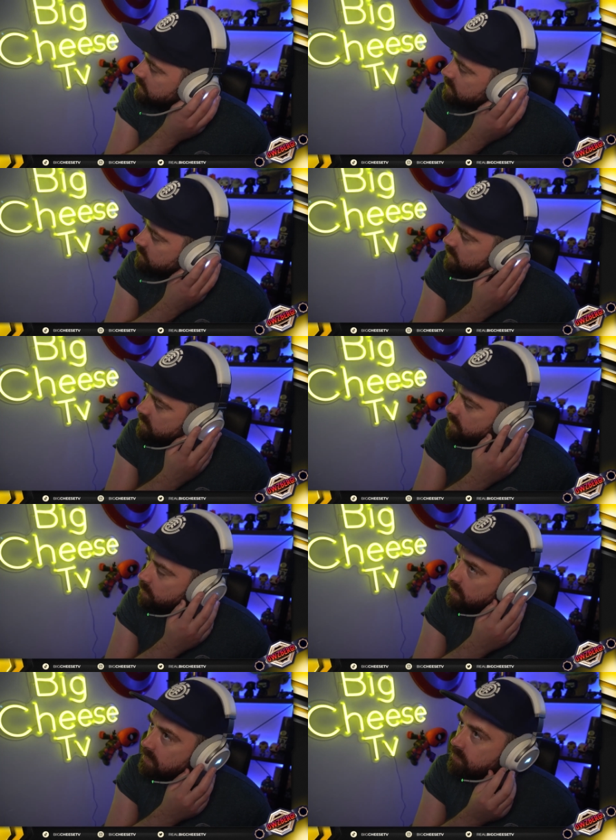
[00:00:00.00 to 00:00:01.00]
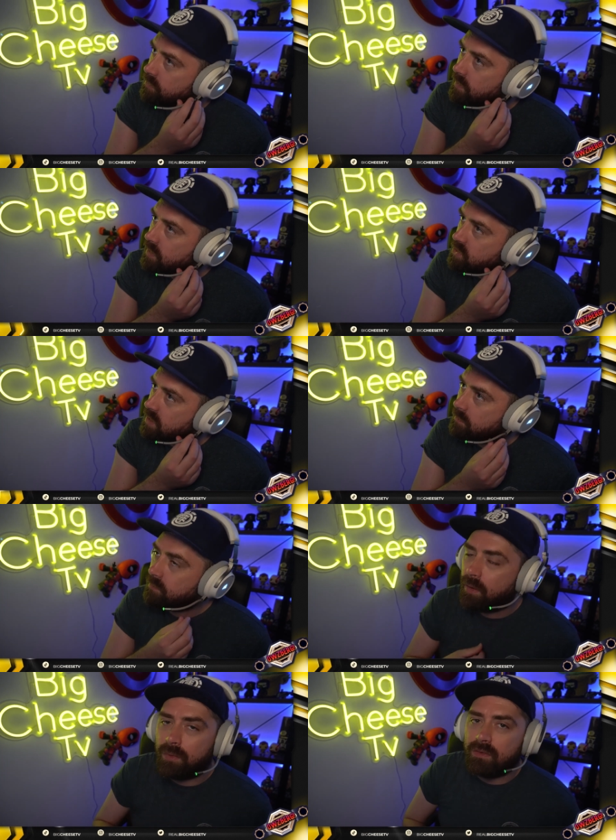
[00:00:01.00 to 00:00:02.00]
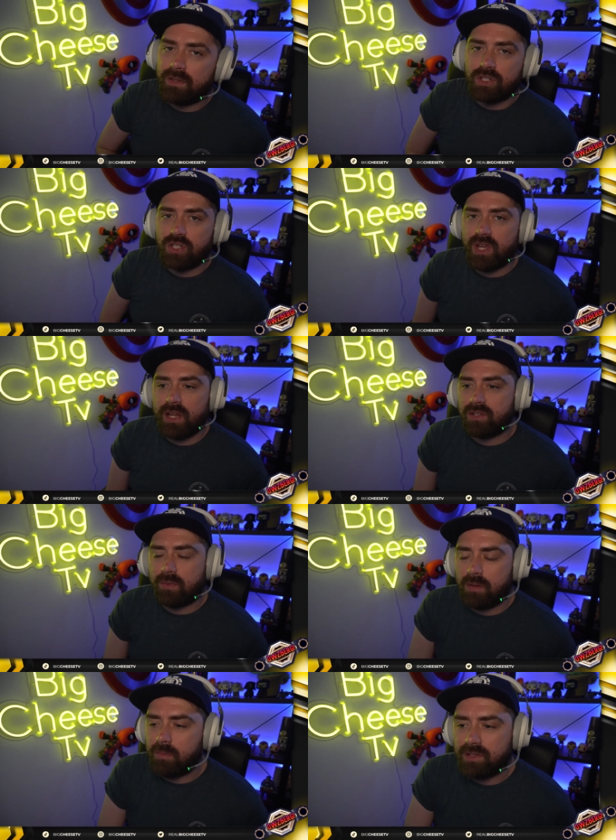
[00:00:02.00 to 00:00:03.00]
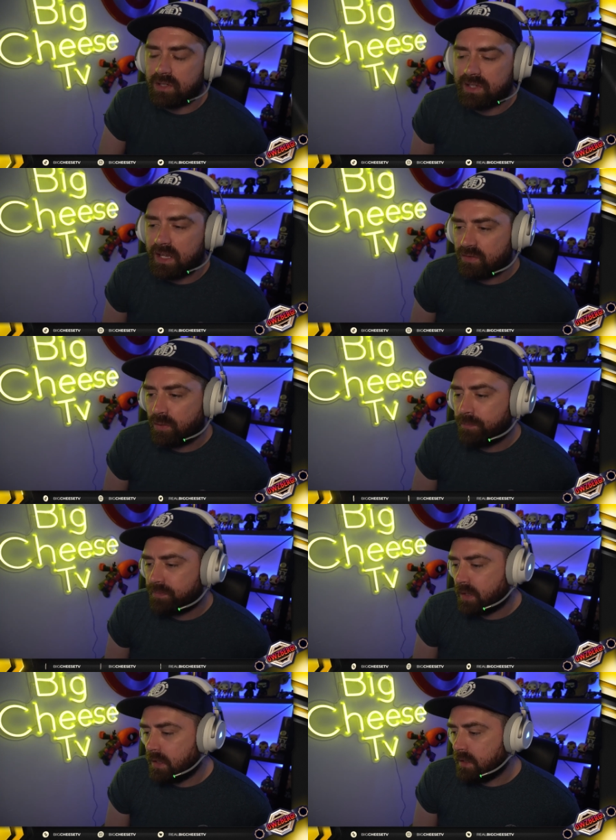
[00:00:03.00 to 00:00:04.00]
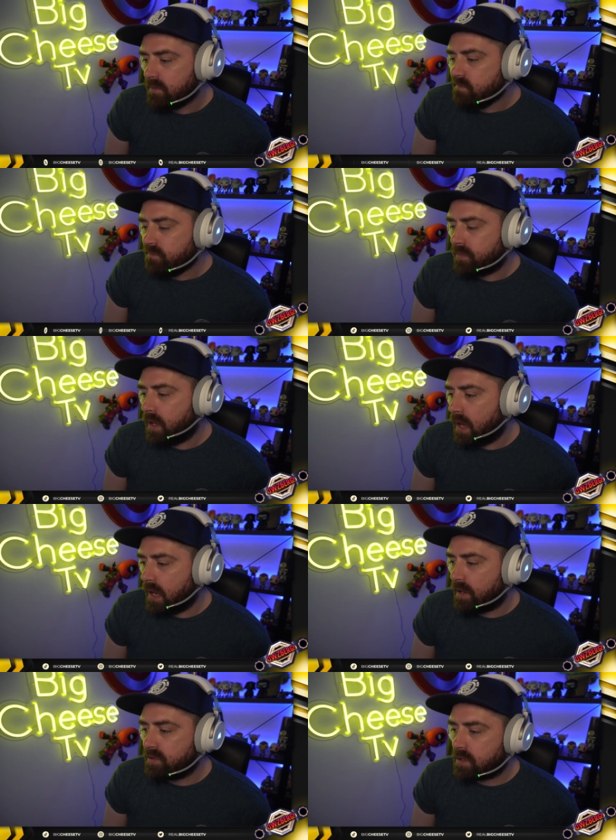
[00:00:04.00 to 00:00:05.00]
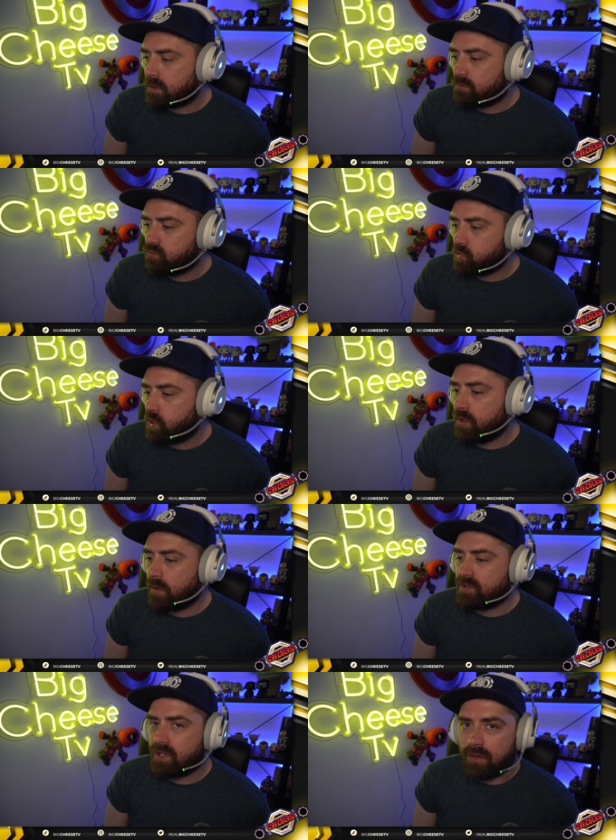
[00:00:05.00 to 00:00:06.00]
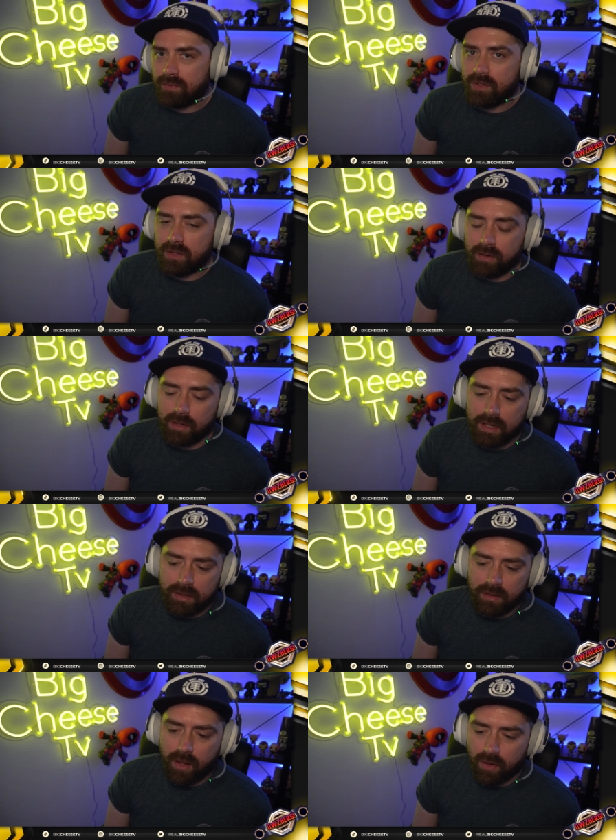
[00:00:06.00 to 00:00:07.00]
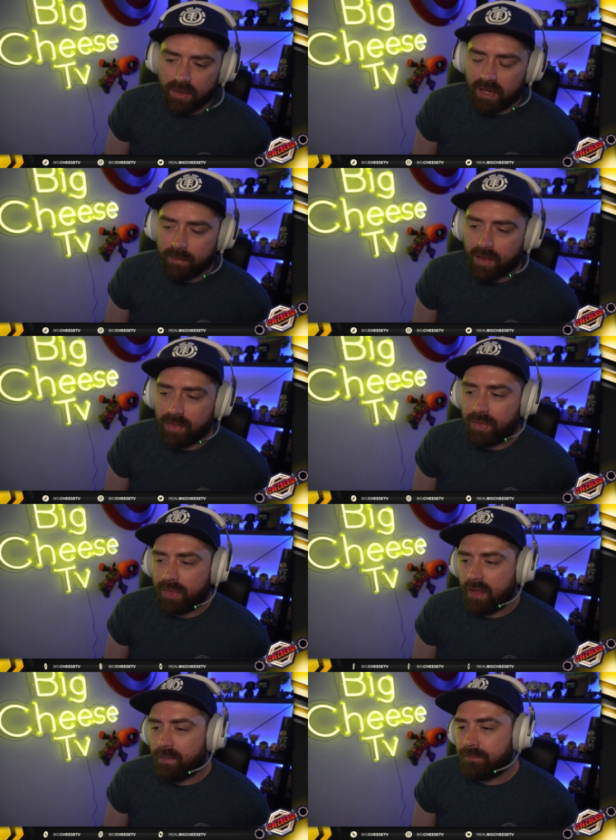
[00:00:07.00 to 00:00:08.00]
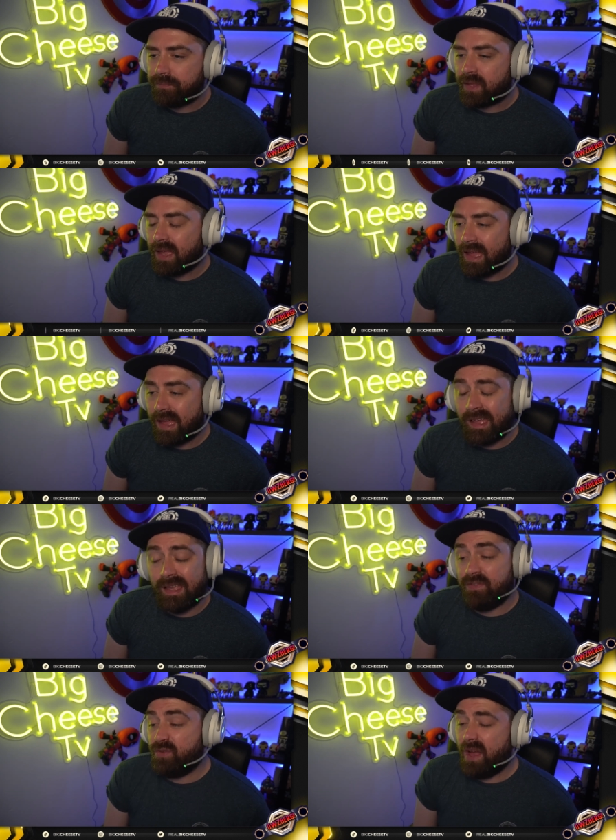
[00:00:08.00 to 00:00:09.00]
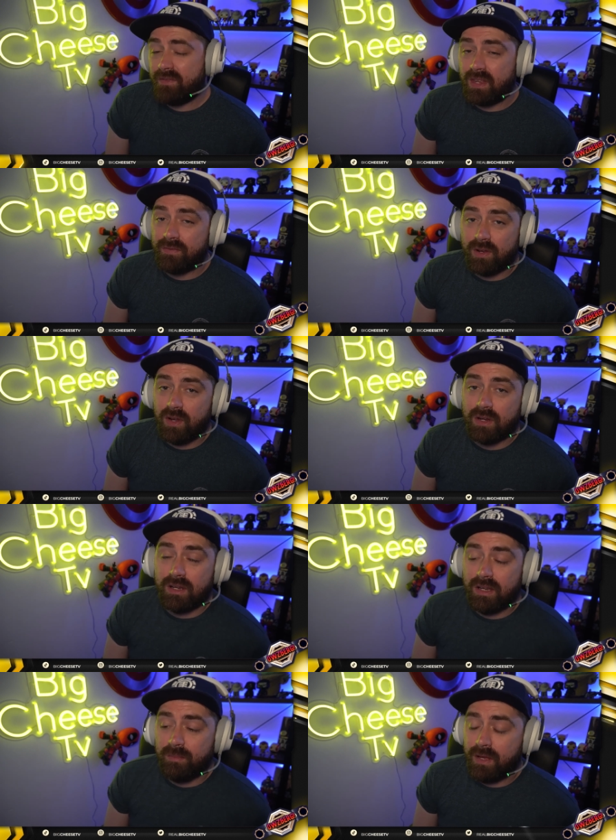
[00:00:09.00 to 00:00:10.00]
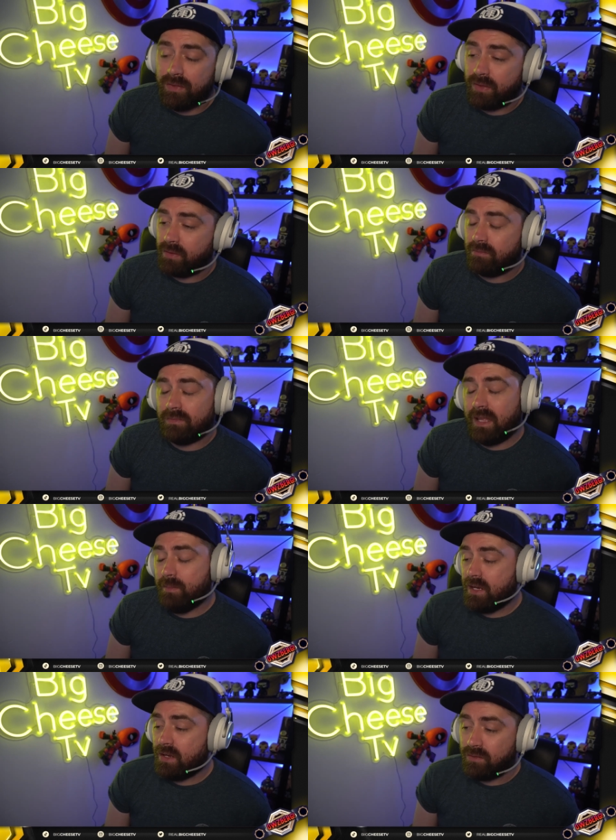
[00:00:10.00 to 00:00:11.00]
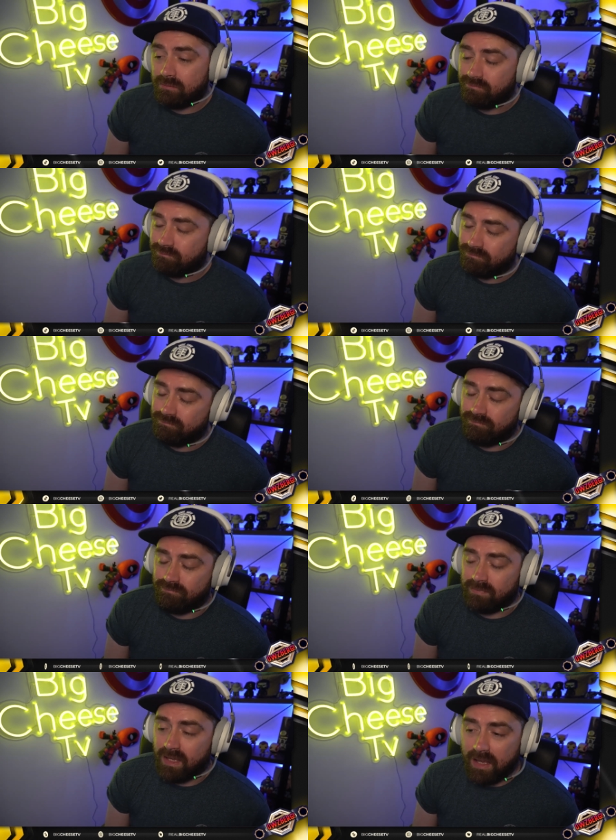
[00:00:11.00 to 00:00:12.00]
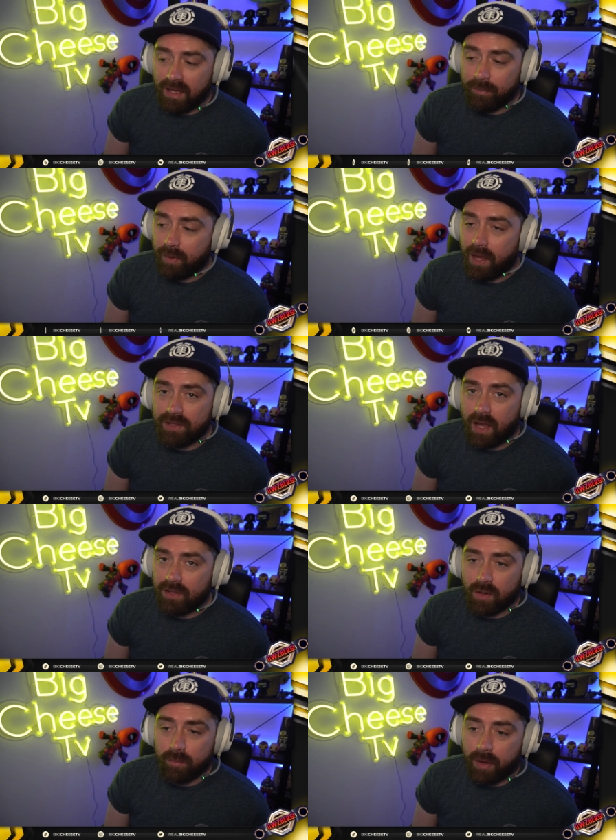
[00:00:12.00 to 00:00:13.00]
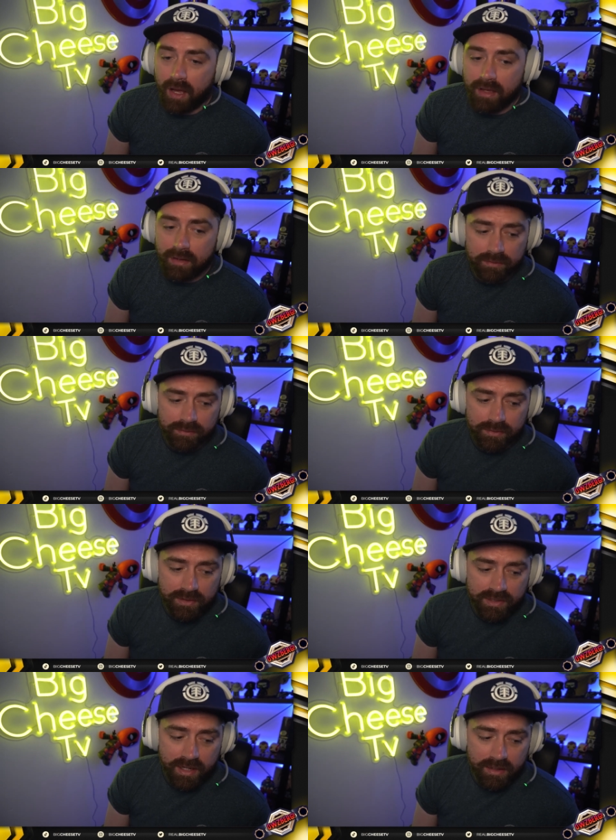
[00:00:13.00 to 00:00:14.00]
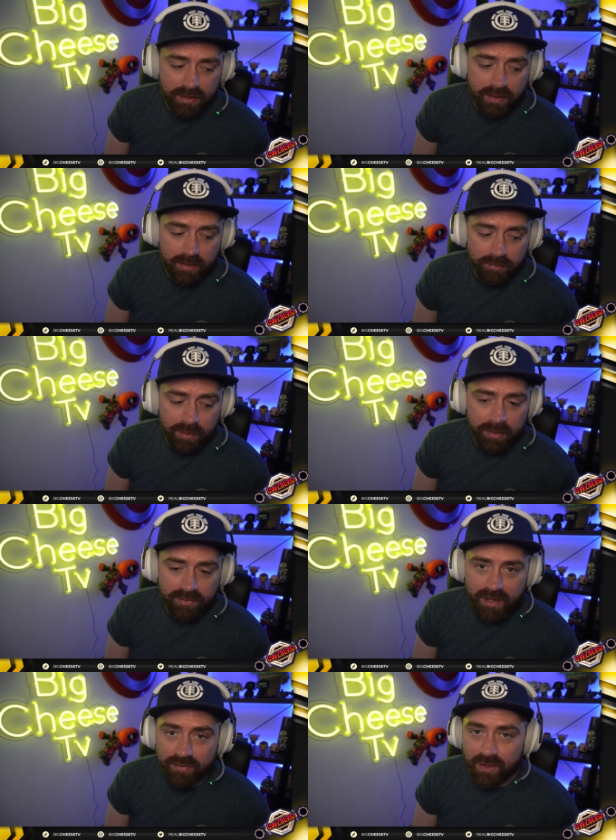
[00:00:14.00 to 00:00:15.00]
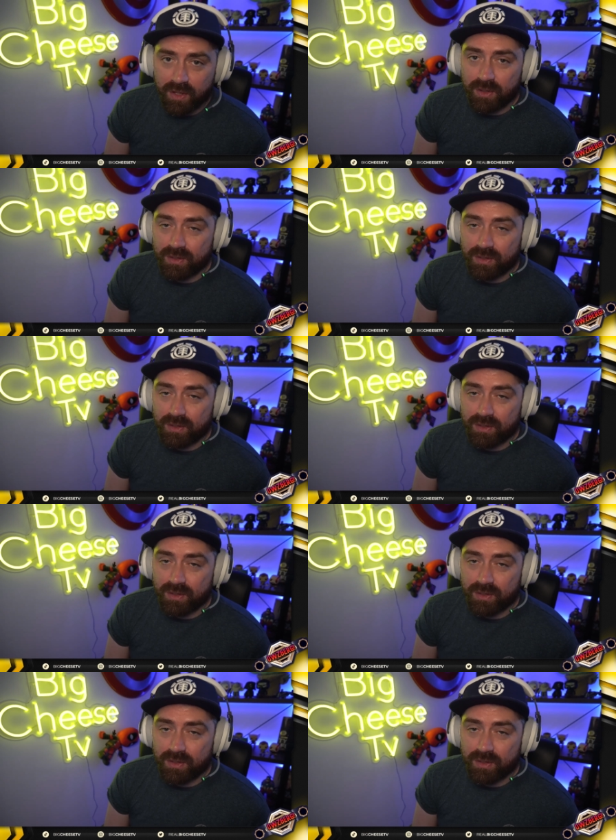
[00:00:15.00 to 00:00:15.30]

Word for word: videos, I wouldn't have finished it. I wouldn't have finished the challenge. I wouldn't have been successful. Uh, so kudos to you if you do it longer than a month. Uh, if you have done it for longer than a month, let me know uh, but I, I don't buy for a second that people have done it for years.